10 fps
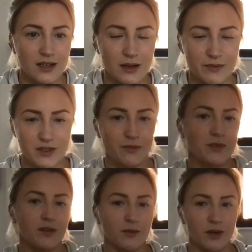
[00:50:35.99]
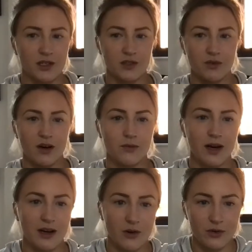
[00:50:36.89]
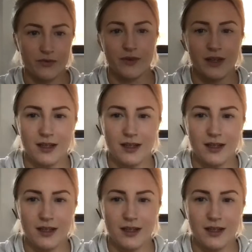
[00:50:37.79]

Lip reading: And I'm someone that works quite well off